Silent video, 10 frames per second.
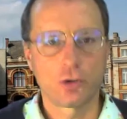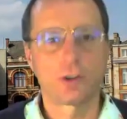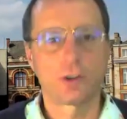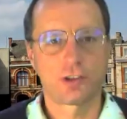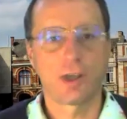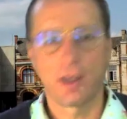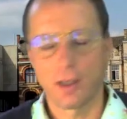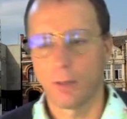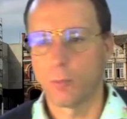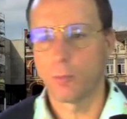to say
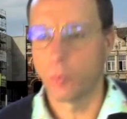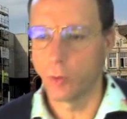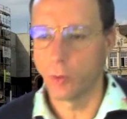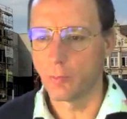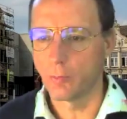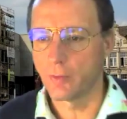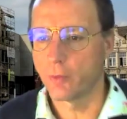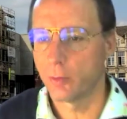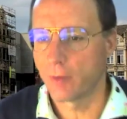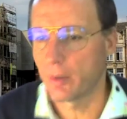before we
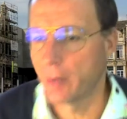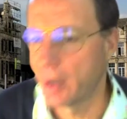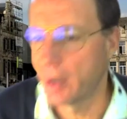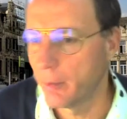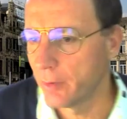wrap up,